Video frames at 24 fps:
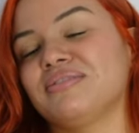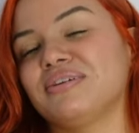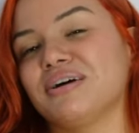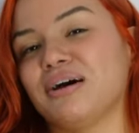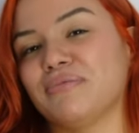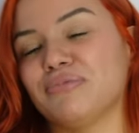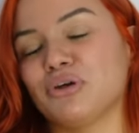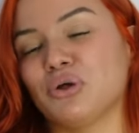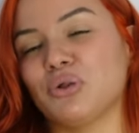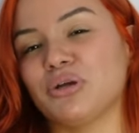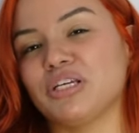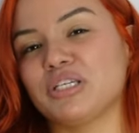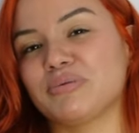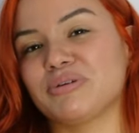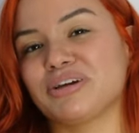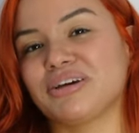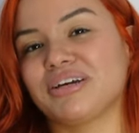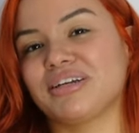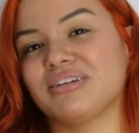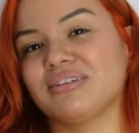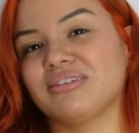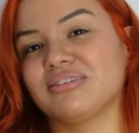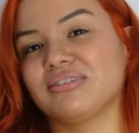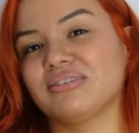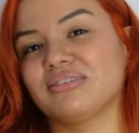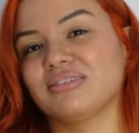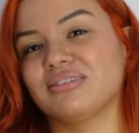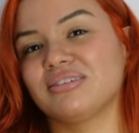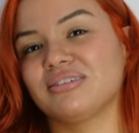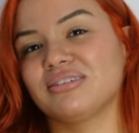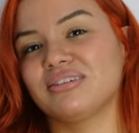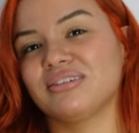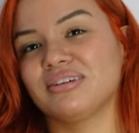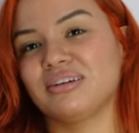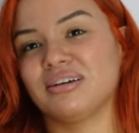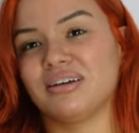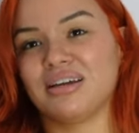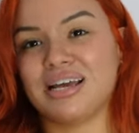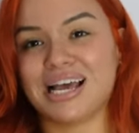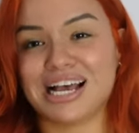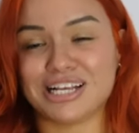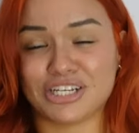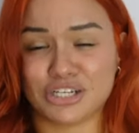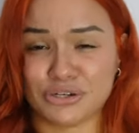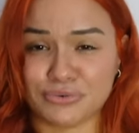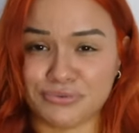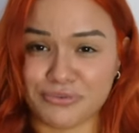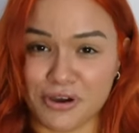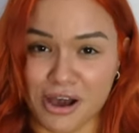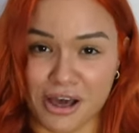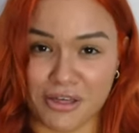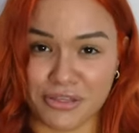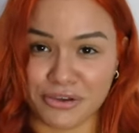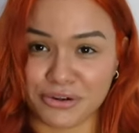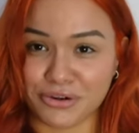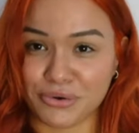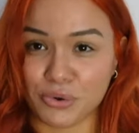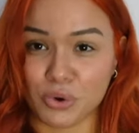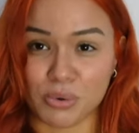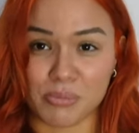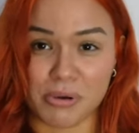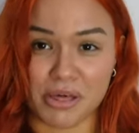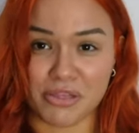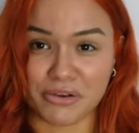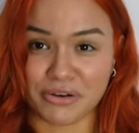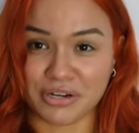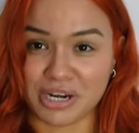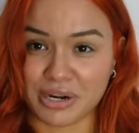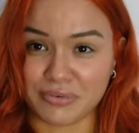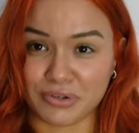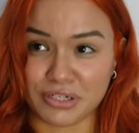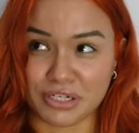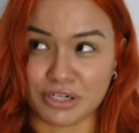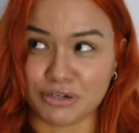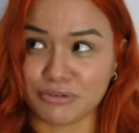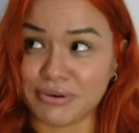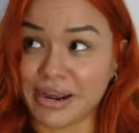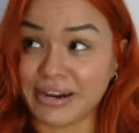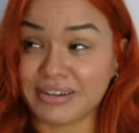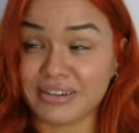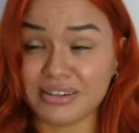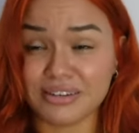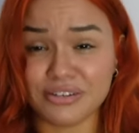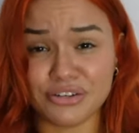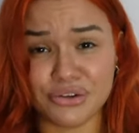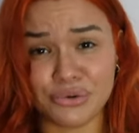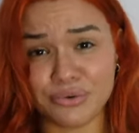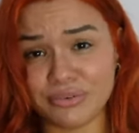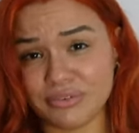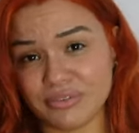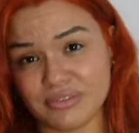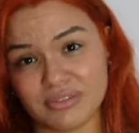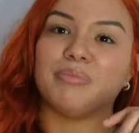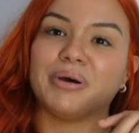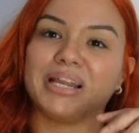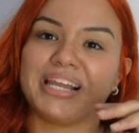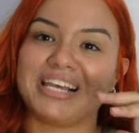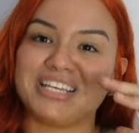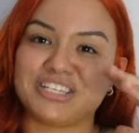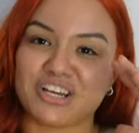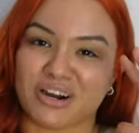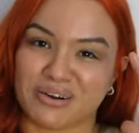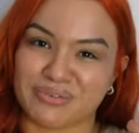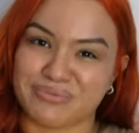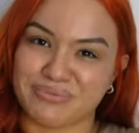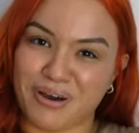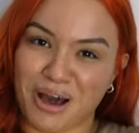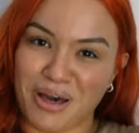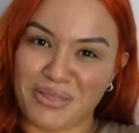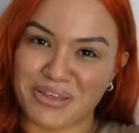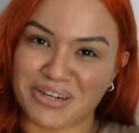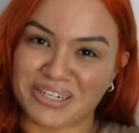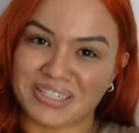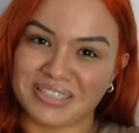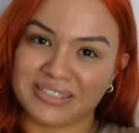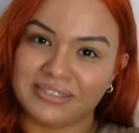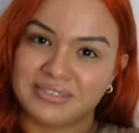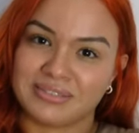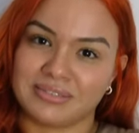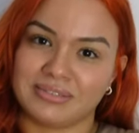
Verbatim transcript: of the Holy Spirit. Has your father or mother never corrected you? But he's our father.